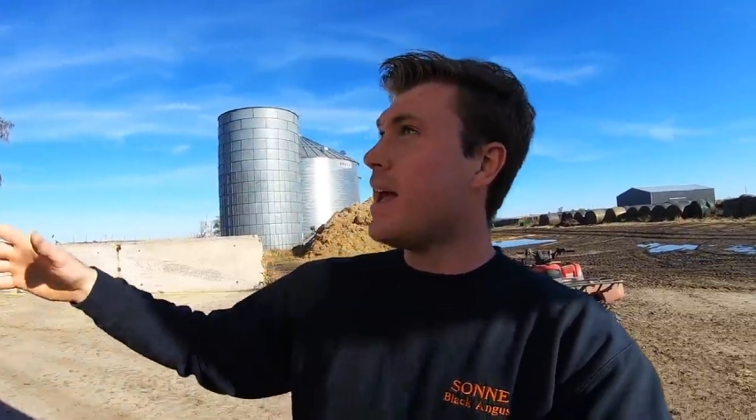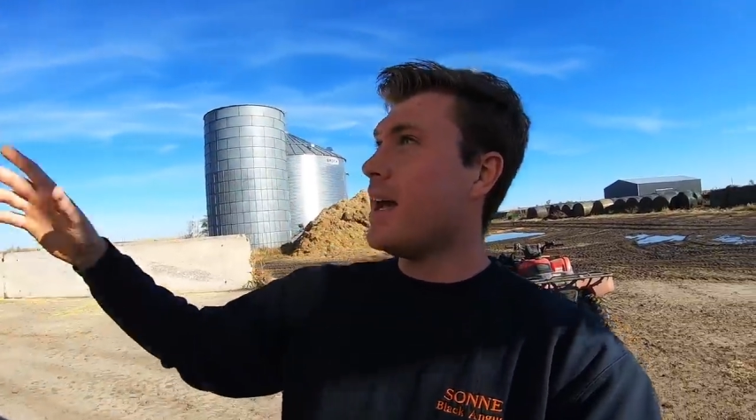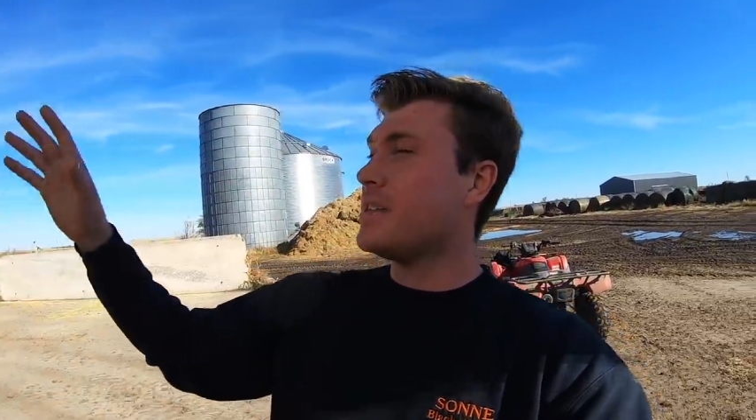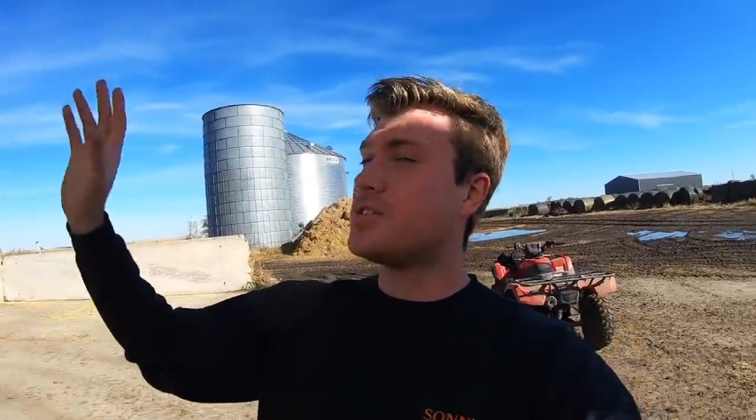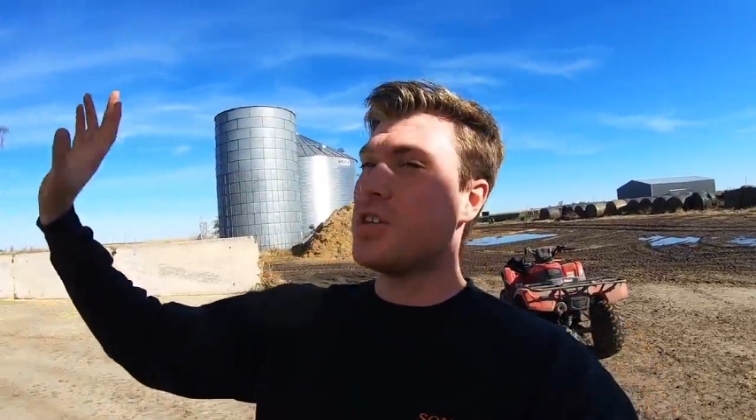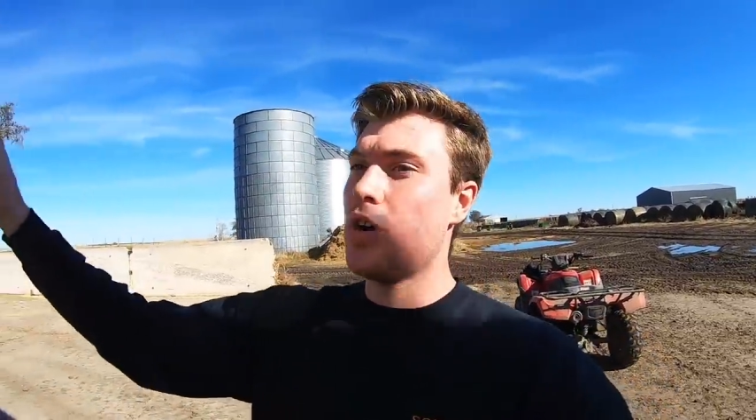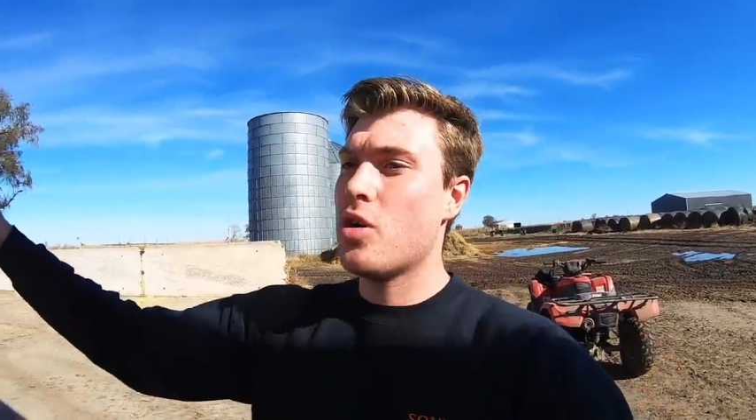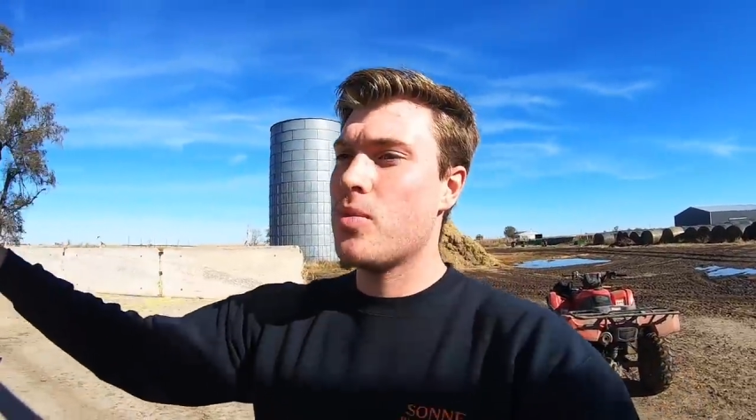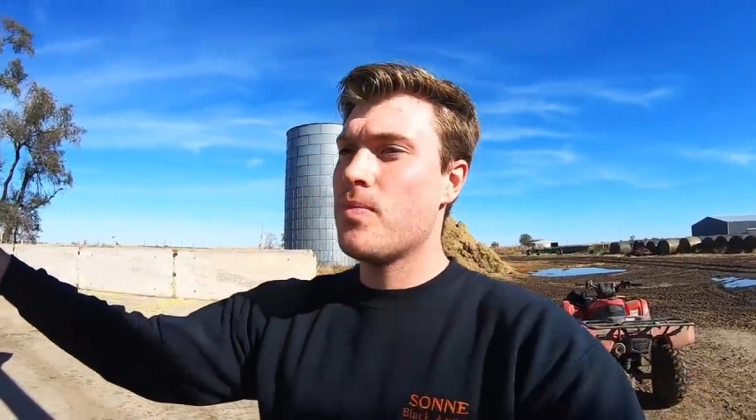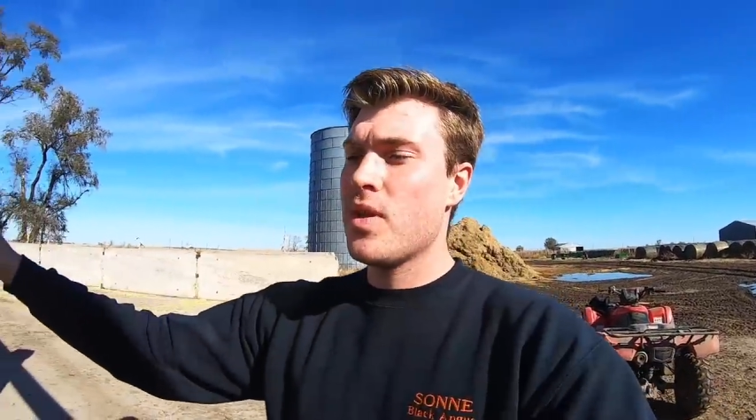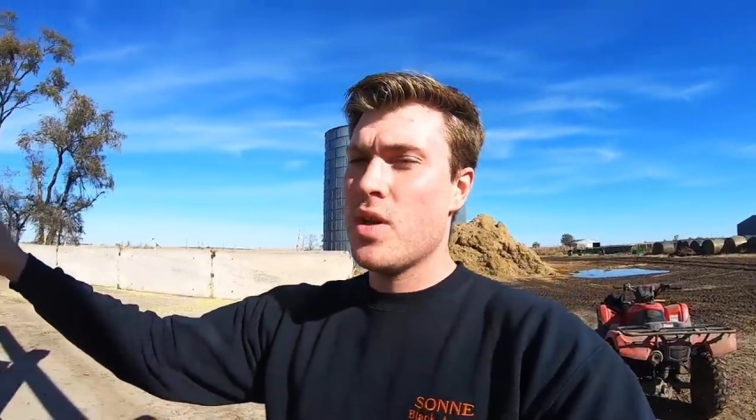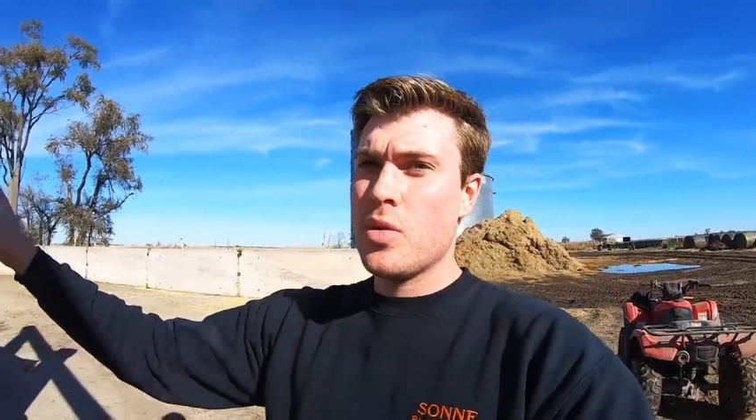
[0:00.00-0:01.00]
And so
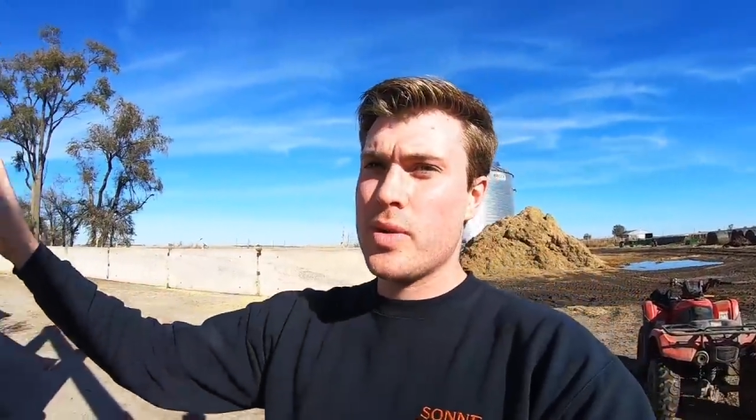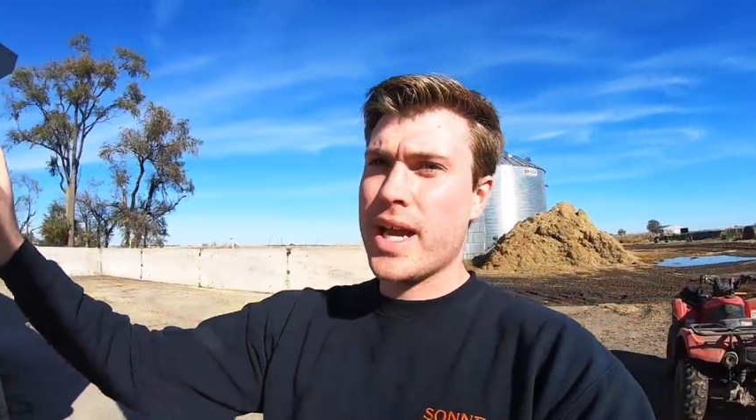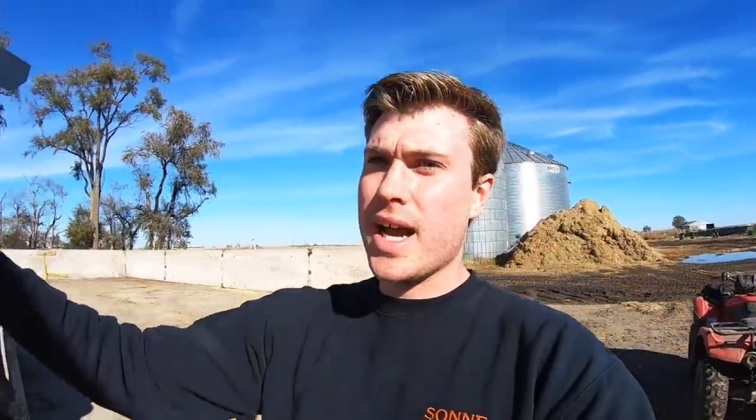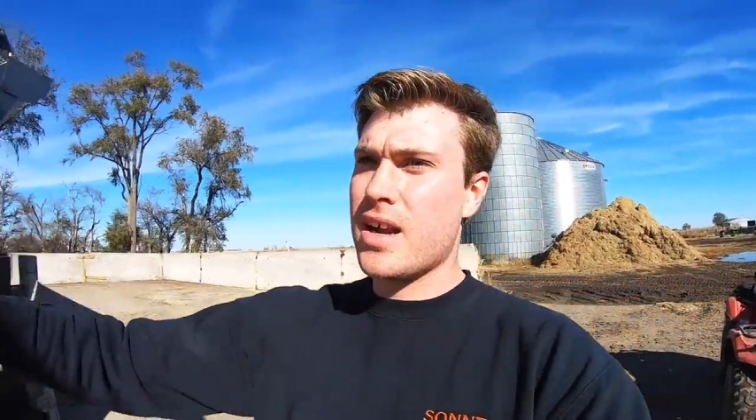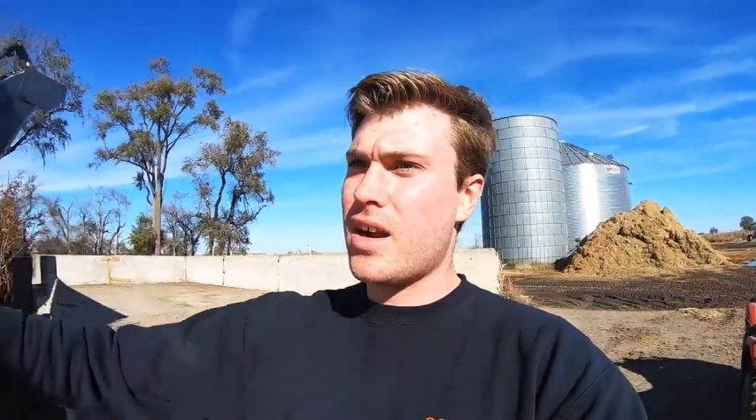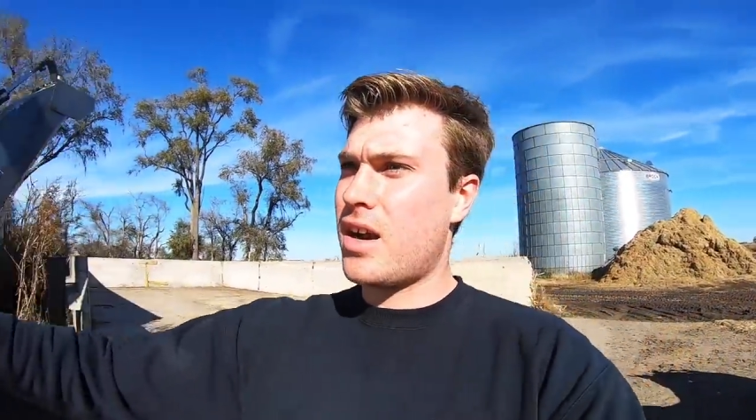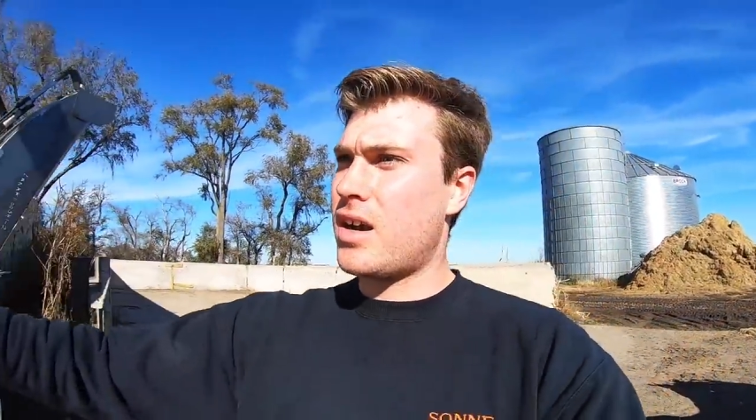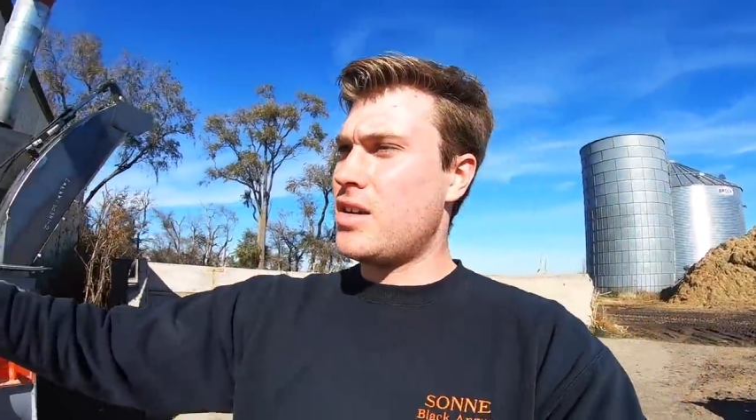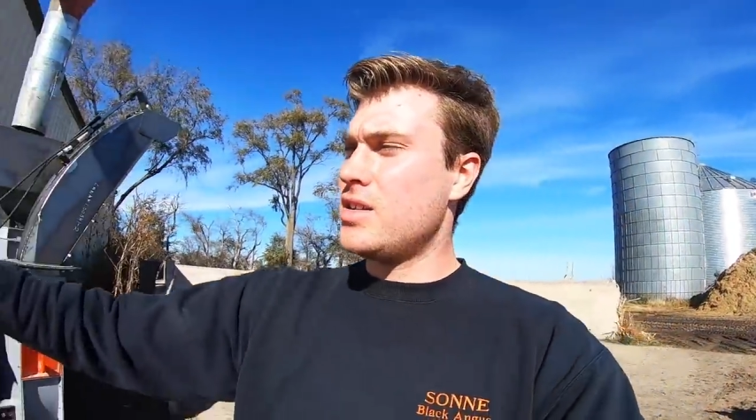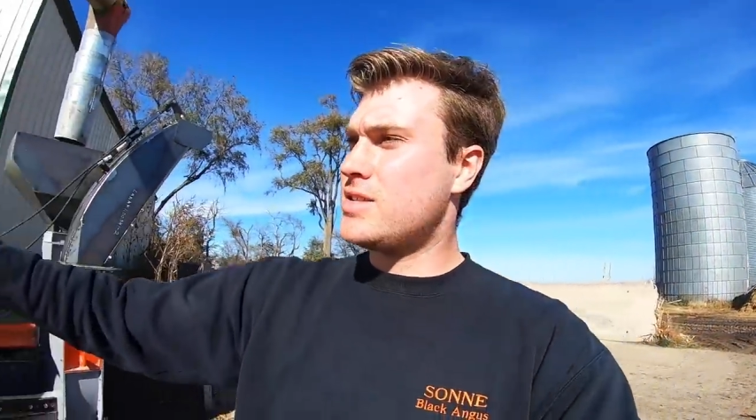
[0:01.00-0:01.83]
we got our